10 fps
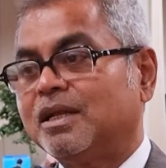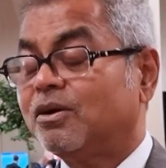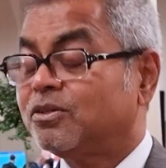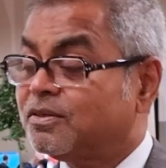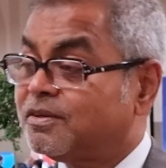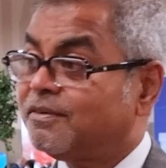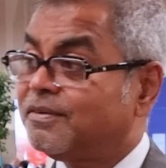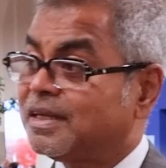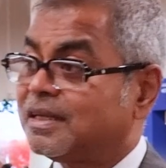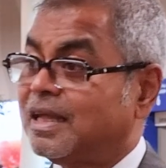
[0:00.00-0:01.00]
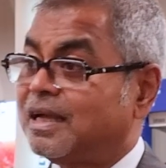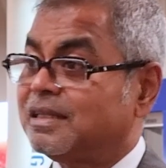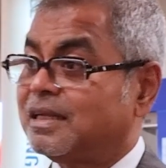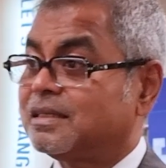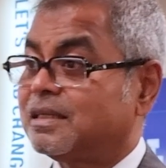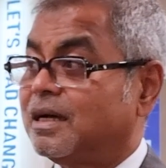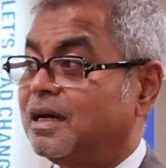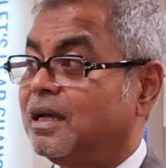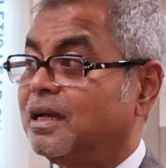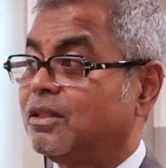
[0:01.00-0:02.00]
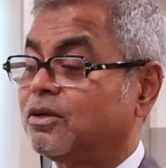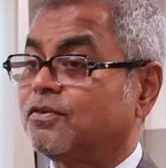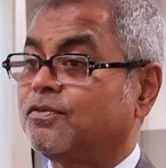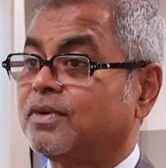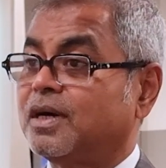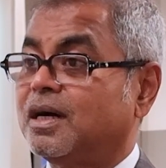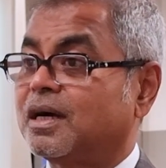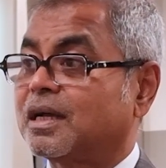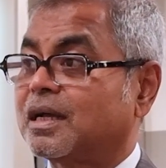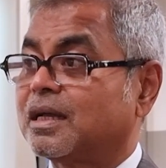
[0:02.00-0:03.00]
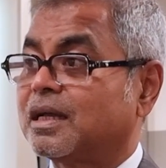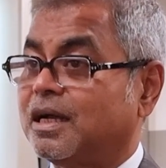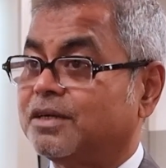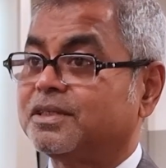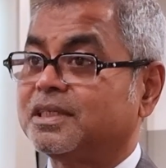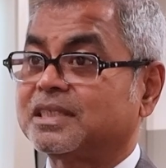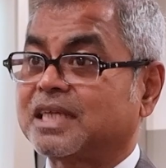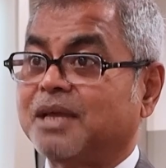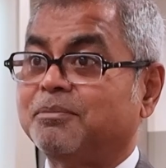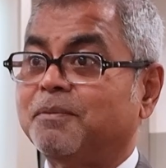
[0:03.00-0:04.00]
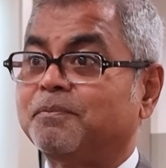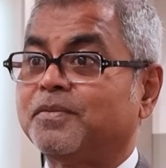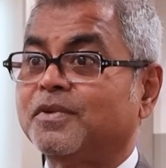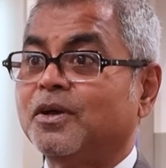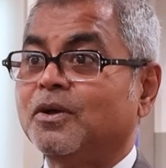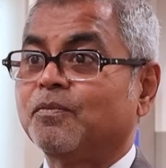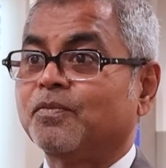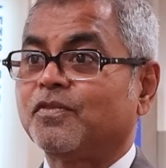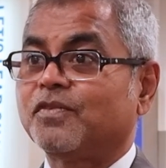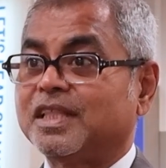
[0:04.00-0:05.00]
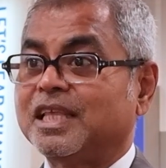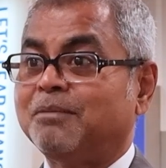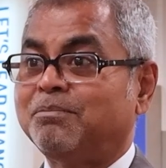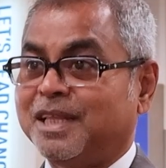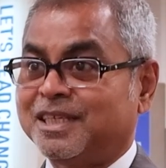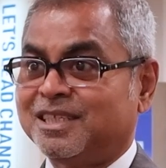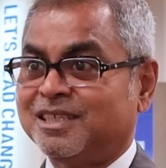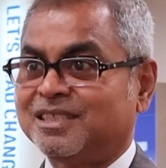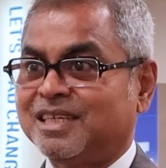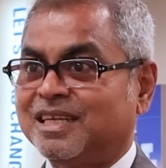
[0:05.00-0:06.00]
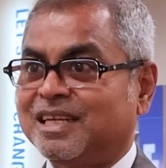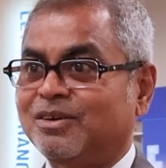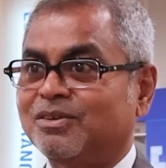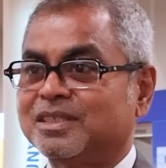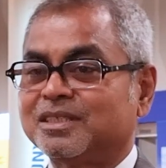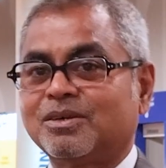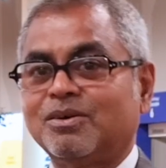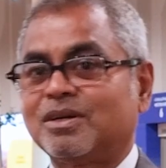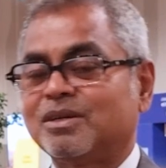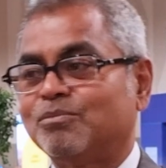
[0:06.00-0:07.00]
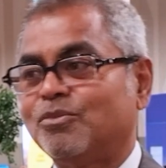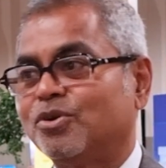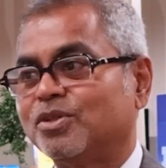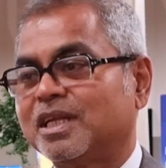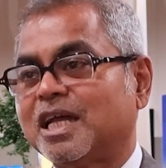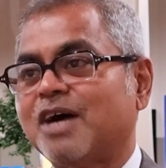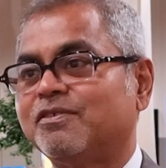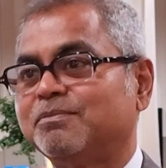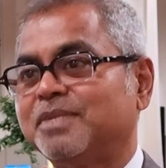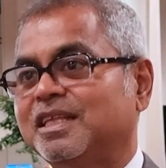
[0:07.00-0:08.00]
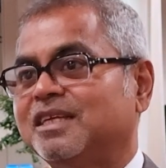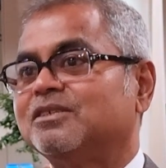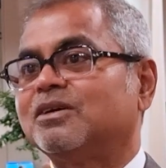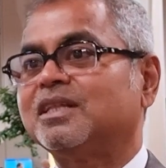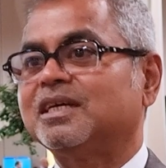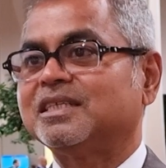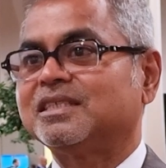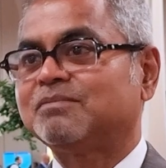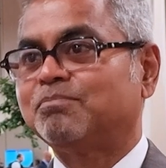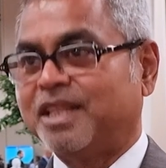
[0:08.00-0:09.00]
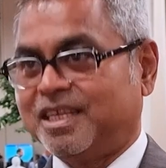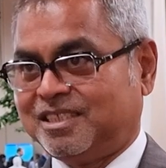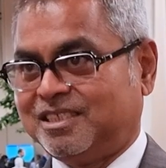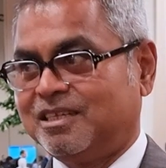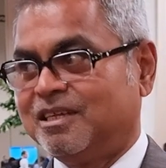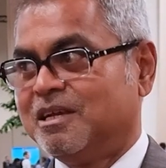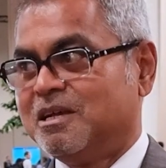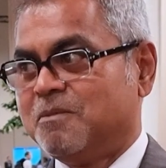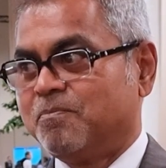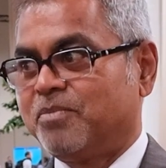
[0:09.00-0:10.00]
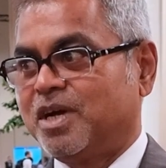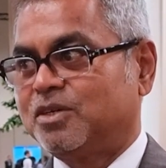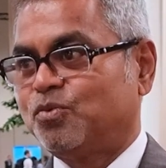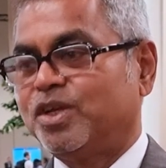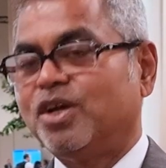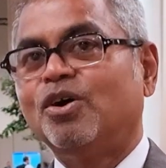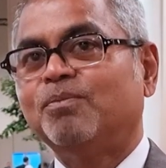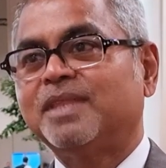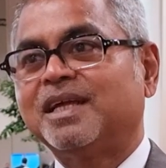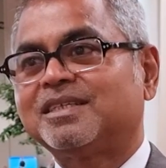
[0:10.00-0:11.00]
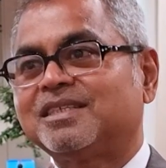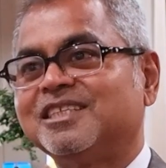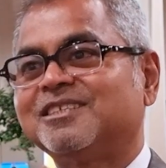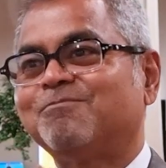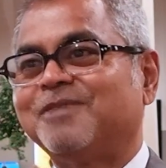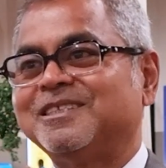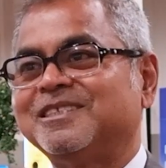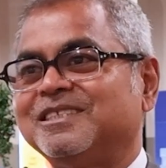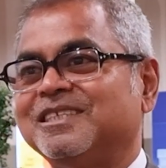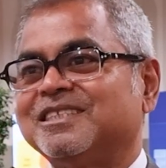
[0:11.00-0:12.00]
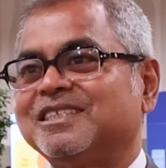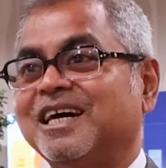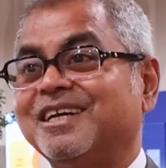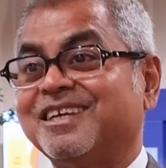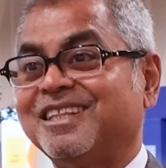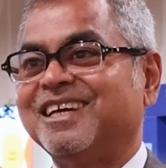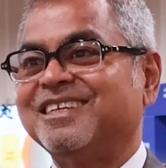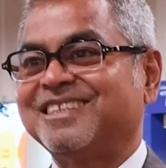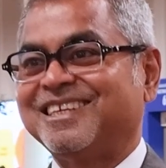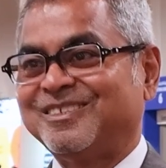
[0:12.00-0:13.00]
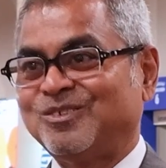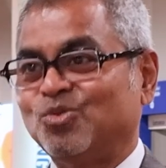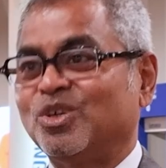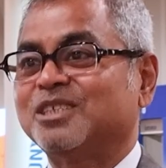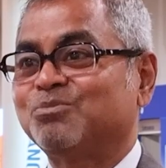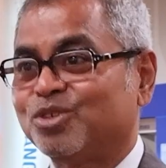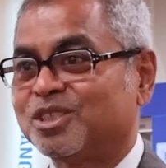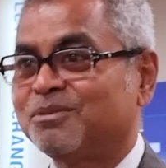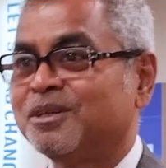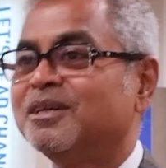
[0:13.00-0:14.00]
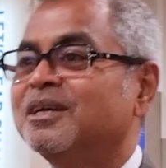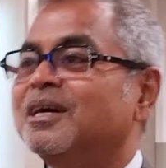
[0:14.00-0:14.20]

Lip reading: also we were very glad that a lot of countries came up with their pledges, and now it's gone more than $500 million is pledged. But we hope that these pledges are realized as soon as possible.